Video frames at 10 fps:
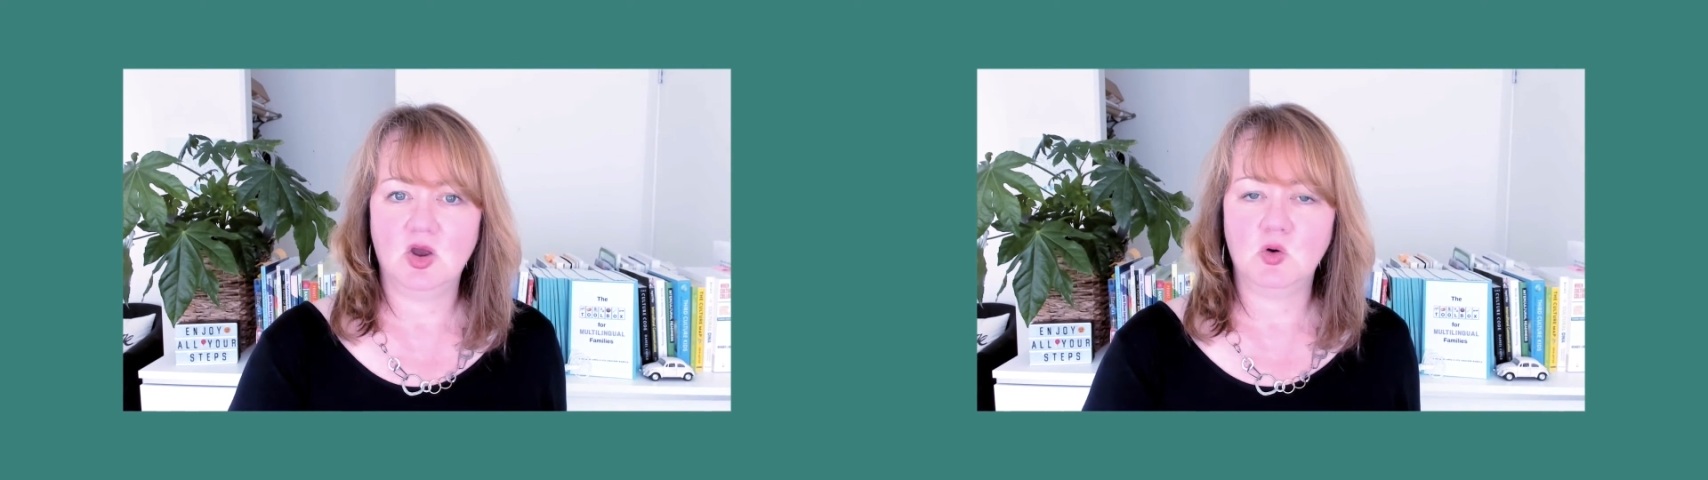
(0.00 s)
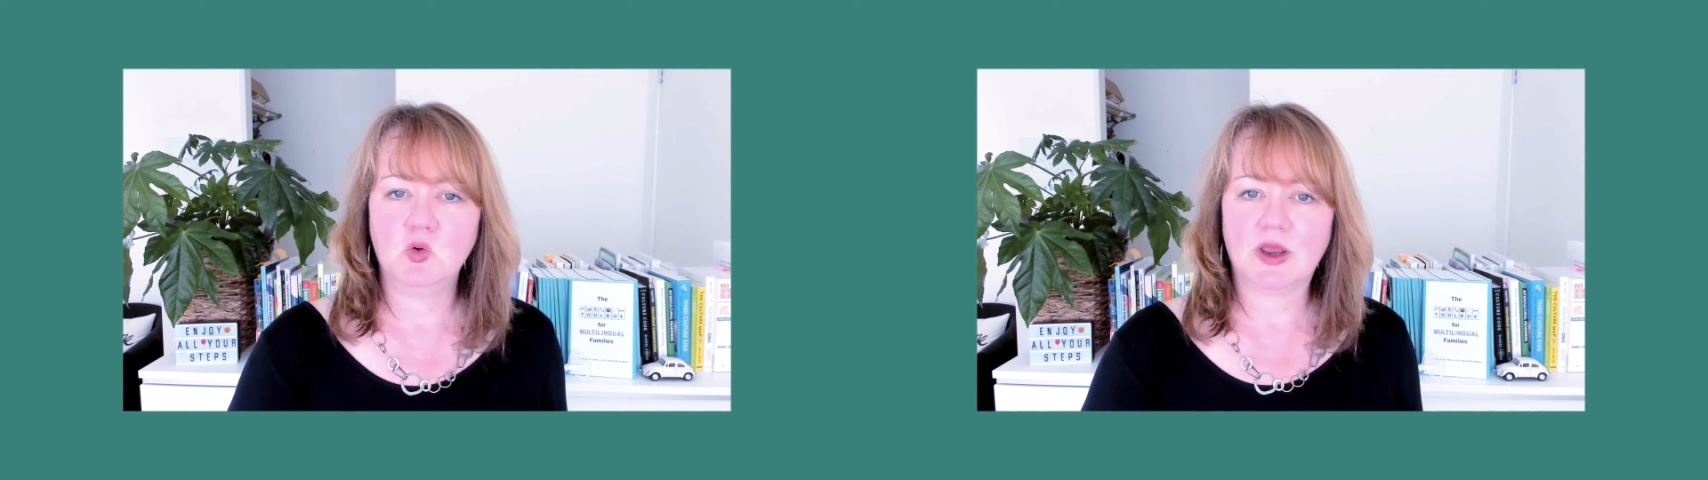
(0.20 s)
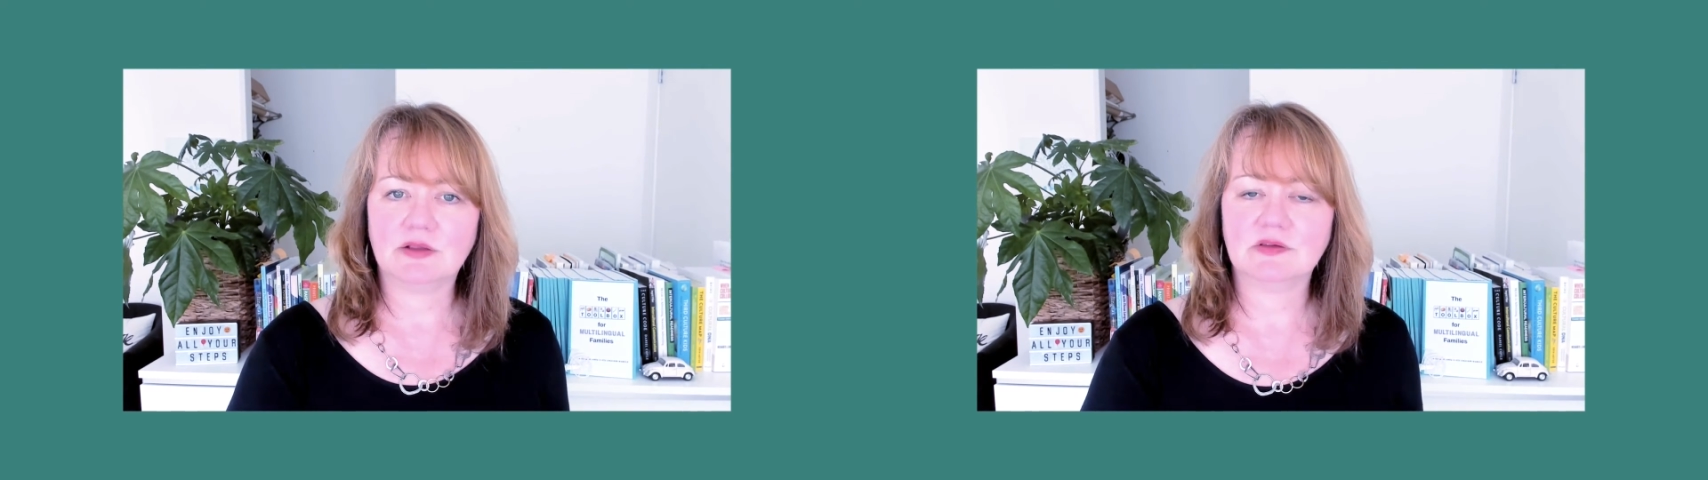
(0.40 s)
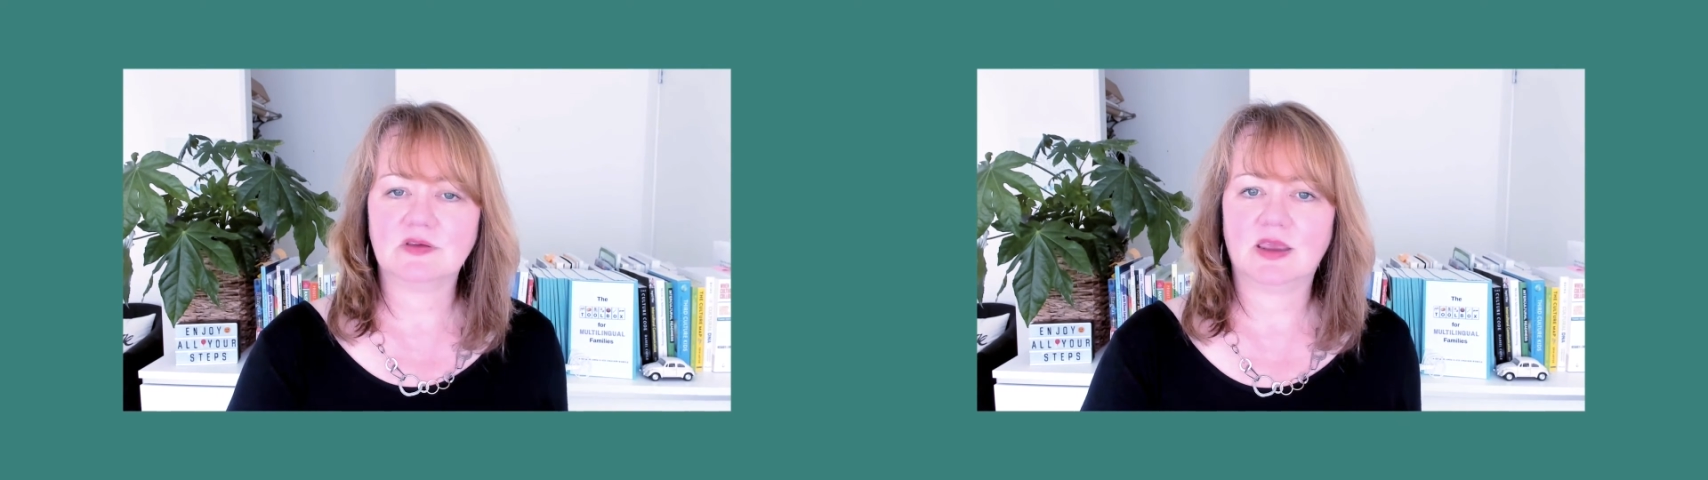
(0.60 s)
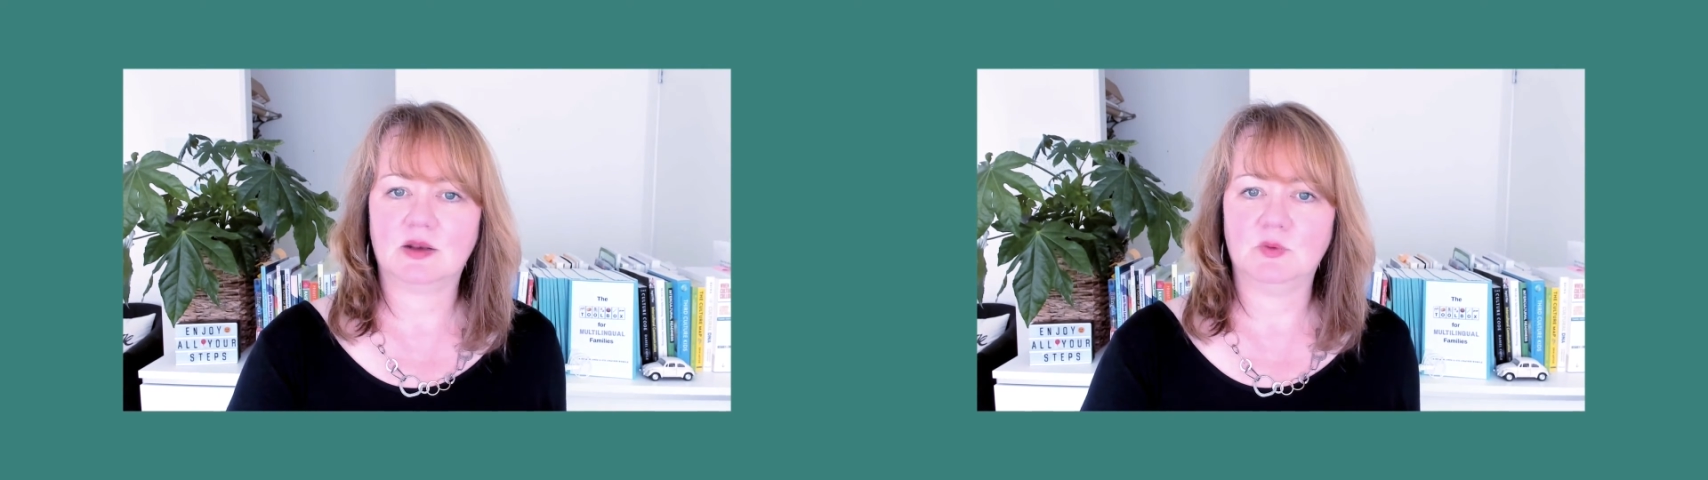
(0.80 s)
Who else
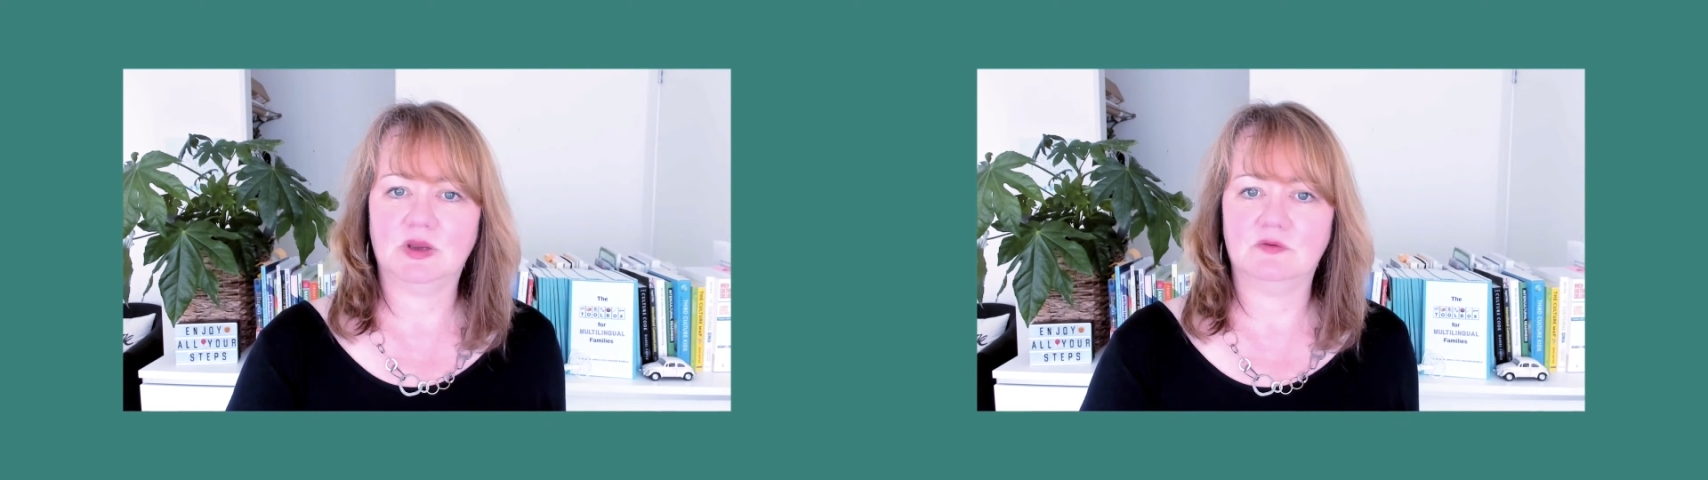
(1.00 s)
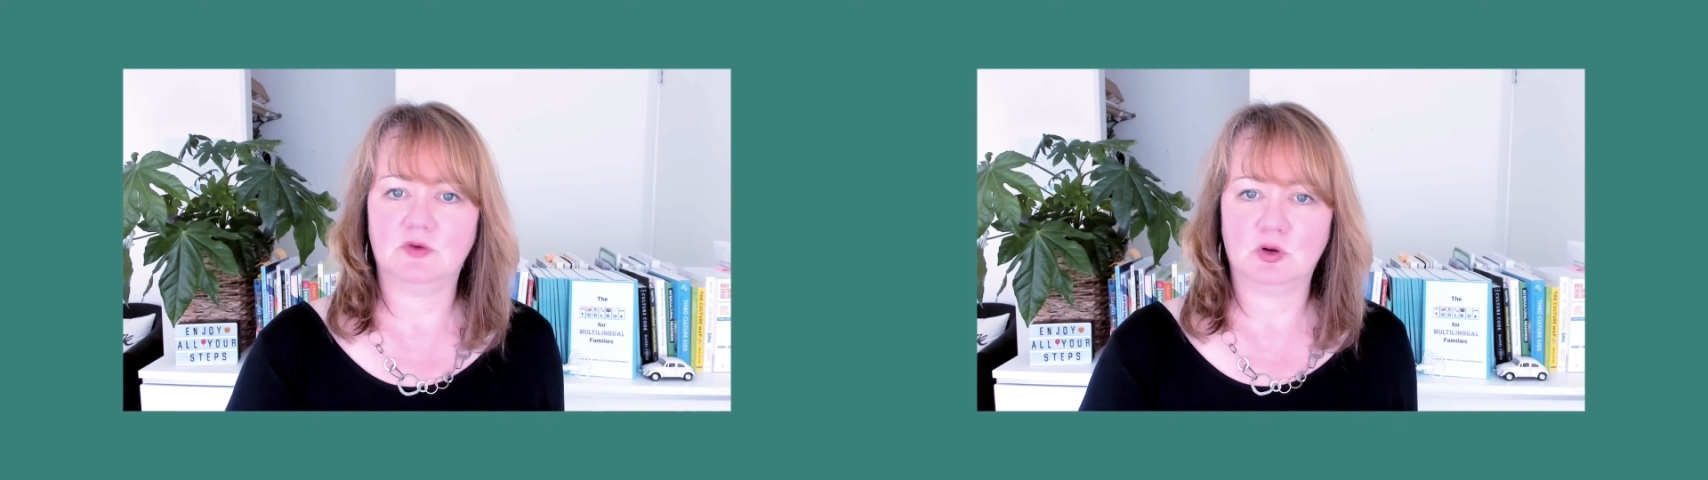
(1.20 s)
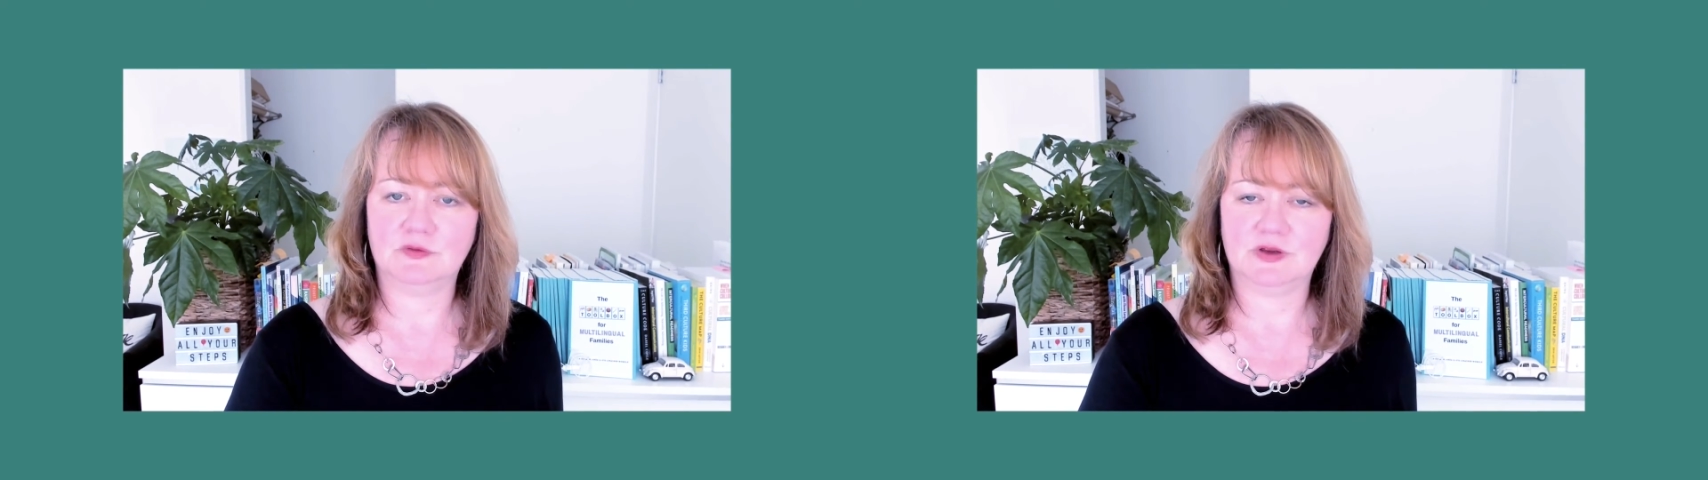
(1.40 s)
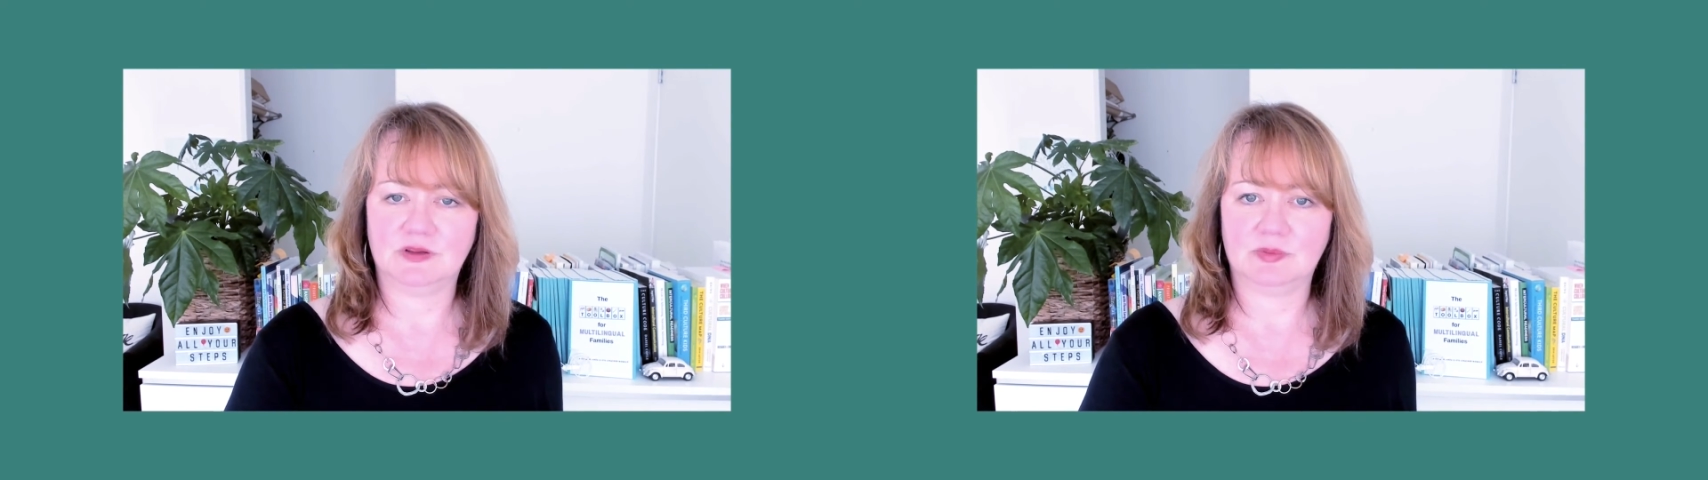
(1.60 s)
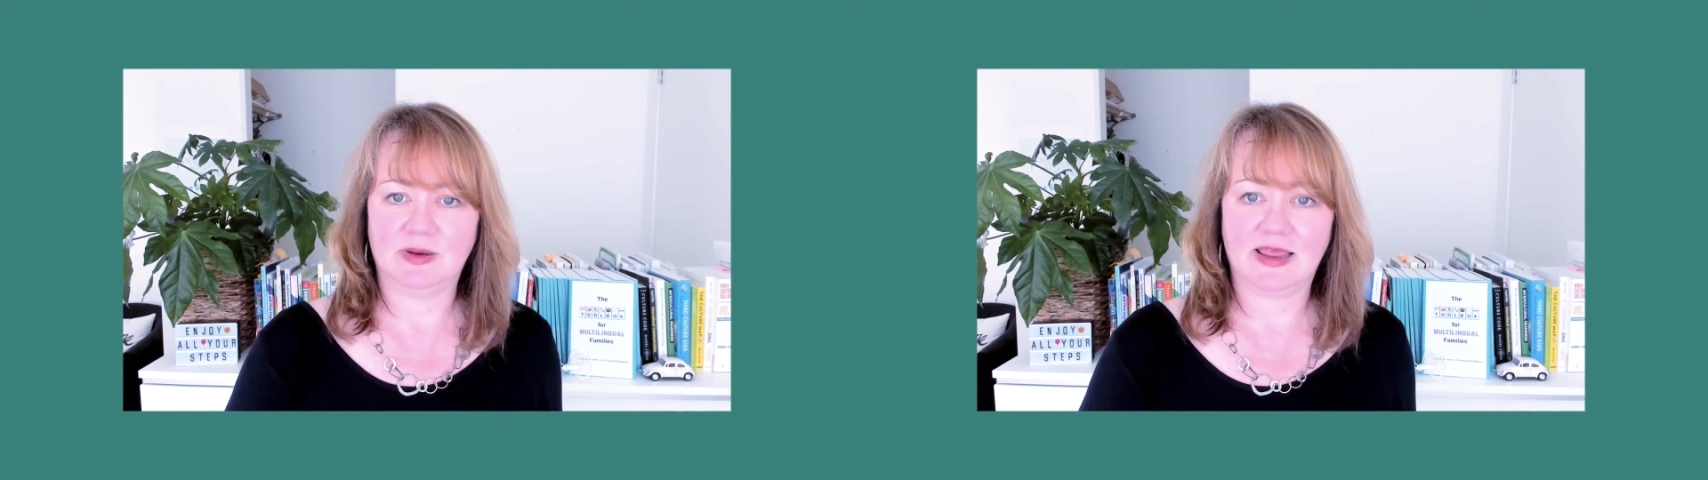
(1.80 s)
can we involve in
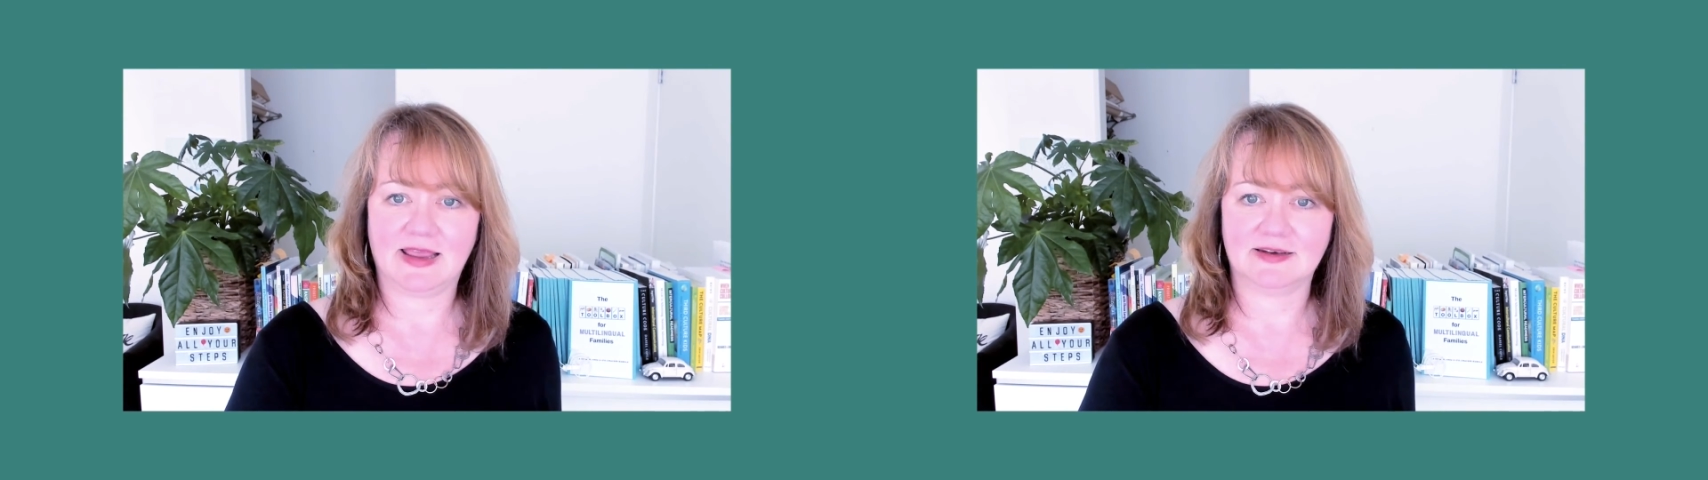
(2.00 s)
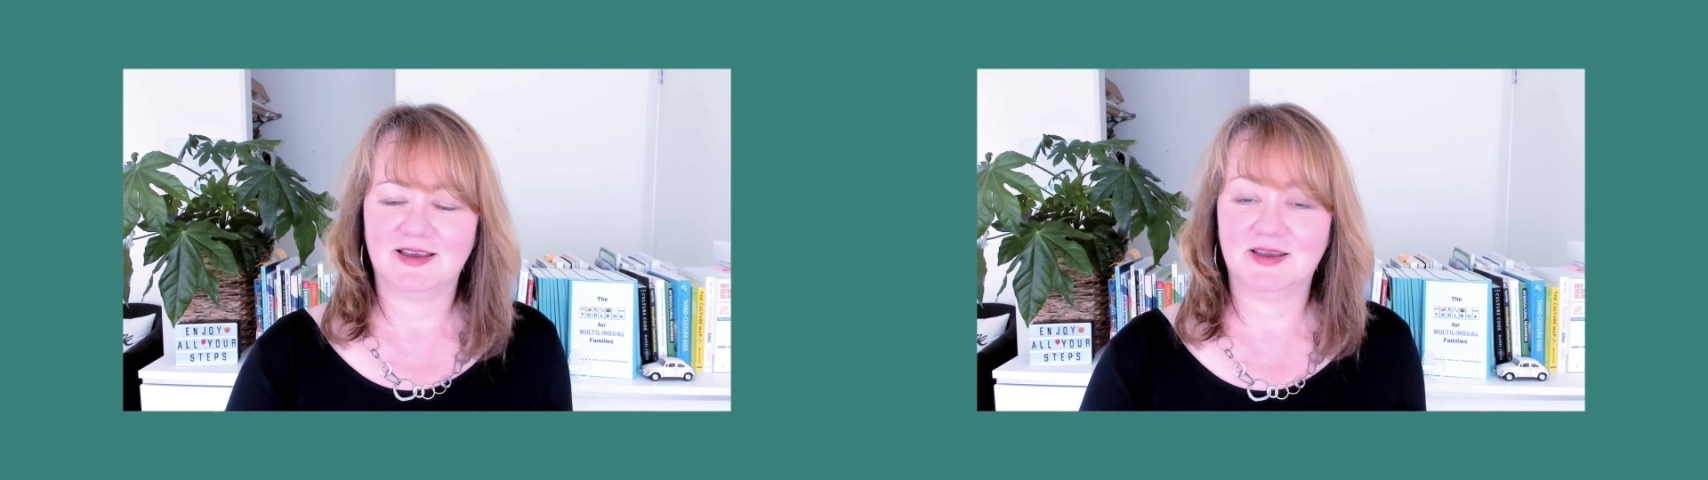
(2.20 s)
the plan?